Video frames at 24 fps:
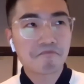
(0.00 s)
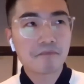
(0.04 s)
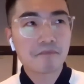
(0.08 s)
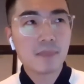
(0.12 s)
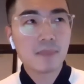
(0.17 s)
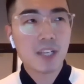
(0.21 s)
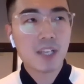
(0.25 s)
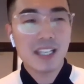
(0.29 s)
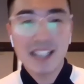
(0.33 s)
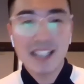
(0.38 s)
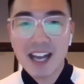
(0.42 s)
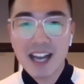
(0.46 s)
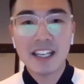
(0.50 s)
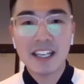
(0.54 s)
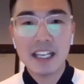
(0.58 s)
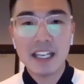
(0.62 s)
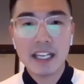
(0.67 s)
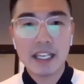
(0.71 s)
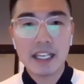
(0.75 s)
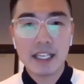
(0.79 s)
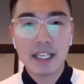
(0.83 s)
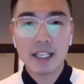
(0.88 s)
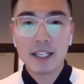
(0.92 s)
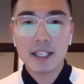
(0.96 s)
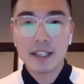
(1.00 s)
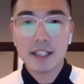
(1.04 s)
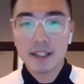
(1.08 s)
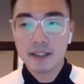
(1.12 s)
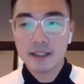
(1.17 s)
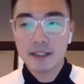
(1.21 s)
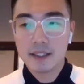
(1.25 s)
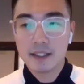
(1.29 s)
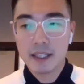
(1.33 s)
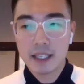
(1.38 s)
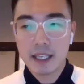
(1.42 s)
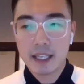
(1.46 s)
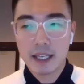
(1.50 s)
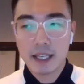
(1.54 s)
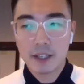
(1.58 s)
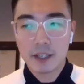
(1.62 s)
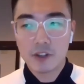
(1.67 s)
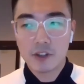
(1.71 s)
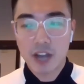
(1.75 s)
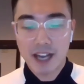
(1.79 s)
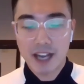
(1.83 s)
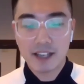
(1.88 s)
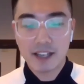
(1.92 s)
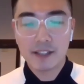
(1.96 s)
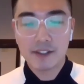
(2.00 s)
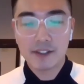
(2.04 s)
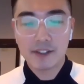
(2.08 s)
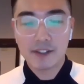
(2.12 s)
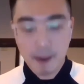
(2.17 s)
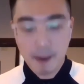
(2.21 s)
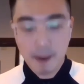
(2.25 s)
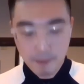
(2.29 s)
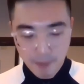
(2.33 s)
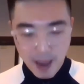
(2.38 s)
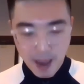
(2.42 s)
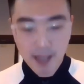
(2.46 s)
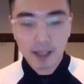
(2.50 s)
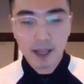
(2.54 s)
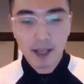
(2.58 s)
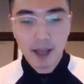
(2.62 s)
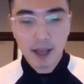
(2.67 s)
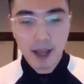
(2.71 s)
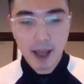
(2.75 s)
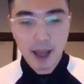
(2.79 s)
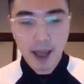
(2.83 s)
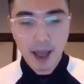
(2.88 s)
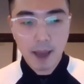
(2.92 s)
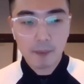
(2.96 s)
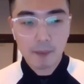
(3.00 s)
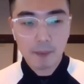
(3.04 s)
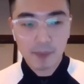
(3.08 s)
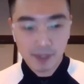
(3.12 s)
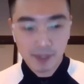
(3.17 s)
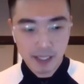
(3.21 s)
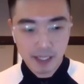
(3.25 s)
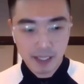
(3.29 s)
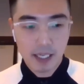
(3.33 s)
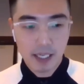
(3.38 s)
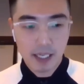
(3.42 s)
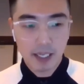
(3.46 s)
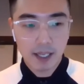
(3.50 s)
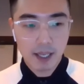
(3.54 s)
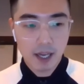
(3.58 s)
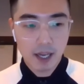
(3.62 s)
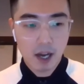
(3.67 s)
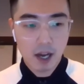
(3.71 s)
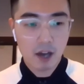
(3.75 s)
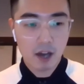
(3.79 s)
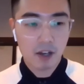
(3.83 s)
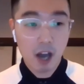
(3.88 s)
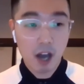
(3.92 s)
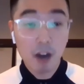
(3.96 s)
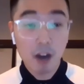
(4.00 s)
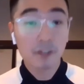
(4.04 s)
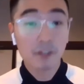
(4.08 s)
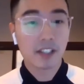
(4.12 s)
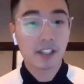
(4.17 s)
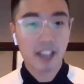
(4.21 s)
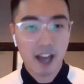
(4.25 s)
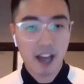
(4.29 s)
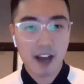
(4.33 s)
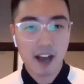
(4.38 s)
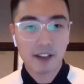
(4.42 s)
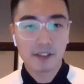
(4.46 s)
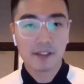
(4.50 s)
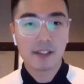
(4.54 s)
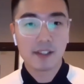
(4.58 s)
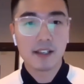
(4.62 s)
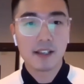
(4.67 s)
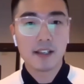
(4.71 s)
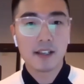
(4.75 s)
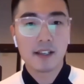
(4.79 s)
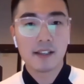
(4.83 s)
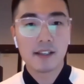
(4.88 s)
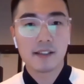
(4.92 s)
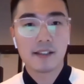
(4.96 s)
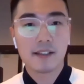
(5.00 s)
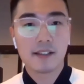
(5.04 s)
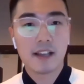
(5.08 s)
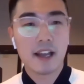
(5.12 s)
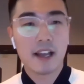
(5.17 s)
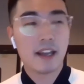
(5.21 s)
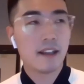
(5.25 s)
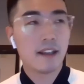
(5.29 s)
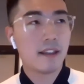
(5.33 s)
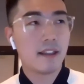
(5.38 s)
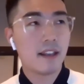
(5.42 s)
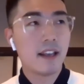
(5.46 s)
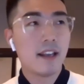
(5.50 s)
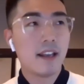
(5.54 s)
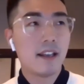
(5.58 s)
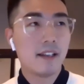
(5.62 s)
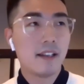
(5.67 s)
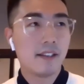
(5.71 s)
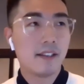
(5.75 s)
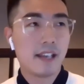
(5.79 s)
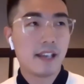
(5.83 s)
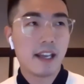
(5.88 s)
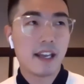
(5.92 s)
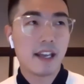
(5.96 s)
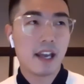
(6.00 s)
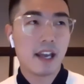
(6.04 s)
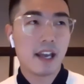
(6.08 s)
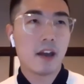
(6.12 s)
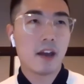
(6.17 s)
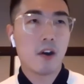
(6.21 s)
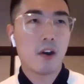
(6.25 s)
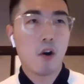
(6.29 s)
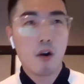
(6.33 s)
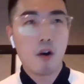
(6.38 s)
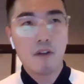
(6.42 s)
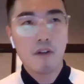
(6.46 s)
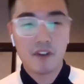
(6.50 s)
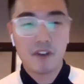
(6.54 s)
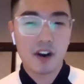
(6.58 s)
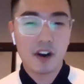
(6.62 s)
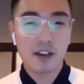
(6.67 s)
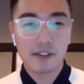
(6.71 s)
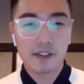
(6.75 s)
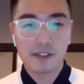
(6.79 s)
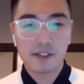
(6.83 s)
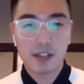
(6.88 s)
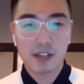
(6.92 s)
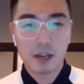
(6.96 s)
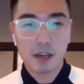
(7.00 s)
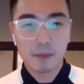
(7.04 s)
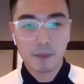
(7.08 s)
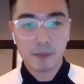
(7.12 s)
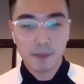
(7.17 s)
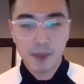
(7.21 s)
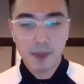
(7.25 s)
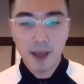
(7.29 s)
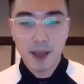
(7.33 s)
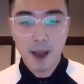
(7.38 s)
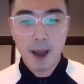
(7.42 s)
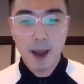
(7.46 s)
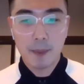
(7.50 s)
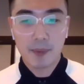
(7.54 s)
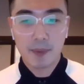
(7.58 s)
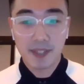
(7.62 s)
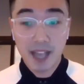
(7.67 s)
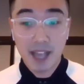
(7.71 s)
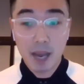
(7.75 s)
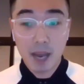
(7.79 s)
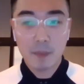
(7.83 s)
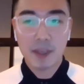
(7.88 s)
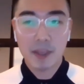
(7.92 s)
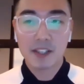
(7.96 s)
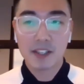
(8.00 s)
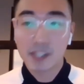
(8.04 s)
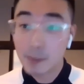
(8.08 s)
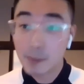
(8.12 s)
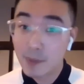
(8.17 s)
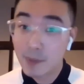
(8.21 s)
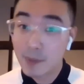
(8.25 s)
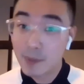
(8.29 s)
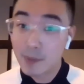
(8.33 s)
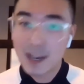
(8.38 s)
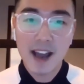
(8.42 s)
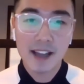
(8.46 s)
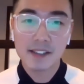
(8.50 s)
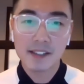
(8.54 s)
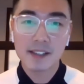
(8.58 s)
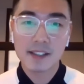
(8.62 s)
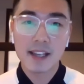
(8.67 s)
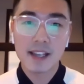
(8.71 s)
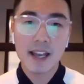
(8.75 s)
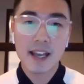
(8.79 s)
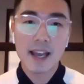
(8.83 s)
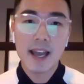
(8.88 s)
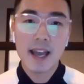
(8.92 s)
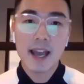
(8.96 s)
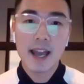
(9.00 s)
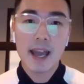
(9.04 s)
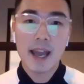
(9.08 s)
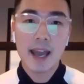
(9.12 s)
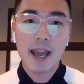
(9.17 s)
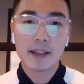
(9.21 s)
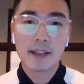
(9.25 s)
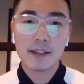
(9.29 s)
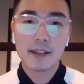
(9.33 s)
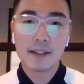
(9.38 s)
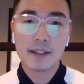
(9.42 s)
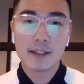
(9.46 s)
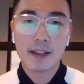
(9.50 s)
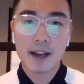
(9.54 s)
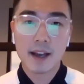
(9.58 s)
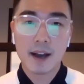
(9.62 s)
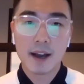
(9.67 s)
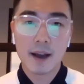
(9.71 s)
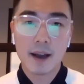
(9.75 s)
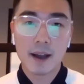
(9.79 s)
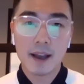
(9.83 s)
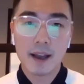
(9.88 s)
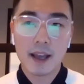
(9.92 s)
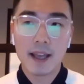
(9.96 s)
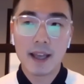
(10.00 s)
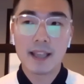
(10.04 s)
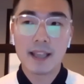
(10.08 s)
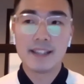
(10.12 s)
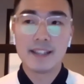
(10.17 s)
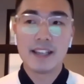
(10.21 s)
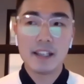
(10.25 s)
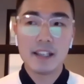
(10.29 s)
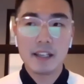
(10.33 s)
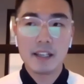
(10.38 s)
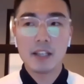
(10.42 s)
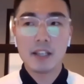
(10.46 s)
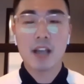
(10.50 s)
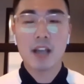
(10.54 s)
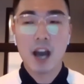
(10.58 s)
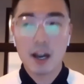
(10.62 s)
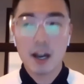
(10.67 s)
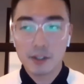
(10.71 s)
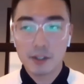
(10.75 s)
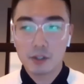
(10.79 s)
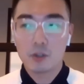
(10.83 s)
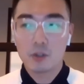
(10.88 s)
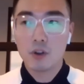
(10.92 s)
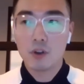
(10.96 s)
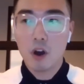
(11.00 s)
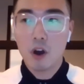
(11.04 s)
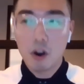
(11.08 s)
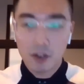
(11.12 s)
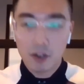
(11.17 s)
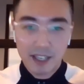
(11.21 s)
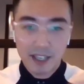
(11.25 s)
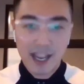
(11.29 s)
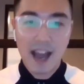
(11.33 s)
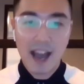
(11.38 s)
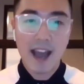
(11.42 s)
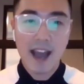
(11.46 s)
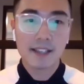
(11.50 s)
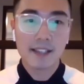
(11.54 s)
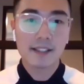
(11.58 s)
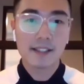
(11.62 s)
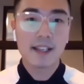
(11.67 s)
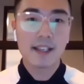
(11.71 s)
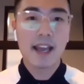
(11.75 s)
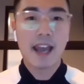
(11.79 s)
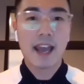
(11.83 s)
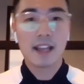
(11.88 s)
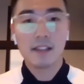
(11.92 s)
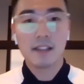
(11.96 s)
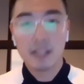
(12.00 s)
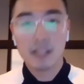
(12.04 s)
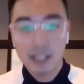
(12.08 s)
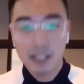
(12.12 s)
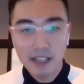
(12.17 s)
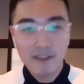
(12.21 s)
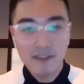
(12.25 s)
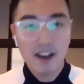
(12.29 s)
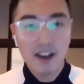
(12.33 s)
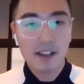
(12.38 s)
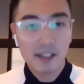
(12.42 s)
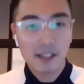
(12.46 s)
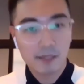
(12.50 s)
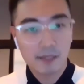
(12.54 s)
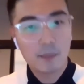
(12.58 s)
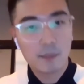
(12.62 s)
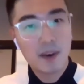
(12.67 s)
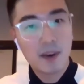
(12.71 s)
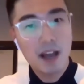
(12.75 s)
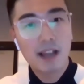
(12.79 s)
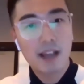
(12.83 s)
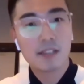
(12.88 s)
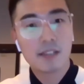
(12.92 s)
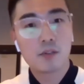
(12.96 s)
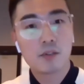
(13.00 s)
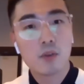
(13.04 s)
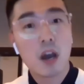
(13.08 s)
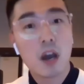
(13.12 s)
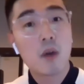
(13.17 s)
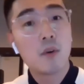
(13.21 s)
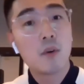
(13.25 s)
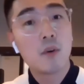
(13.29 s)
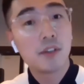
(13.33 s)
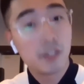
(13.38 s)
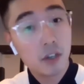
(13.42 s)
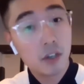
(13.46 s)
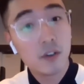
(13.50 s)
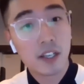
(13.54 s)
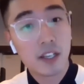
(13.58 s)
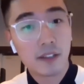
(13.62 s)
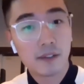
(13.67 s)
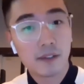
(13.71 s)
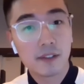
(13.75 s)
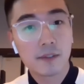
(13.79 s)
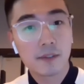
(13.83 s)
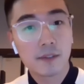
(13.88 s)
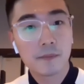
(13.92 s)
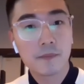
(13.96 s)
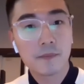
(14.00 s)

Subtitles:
luckily, the Chinese embassy contacted us, say they can offer us some pandemic supplies, and they need us to organize and deliver the supplies to our students.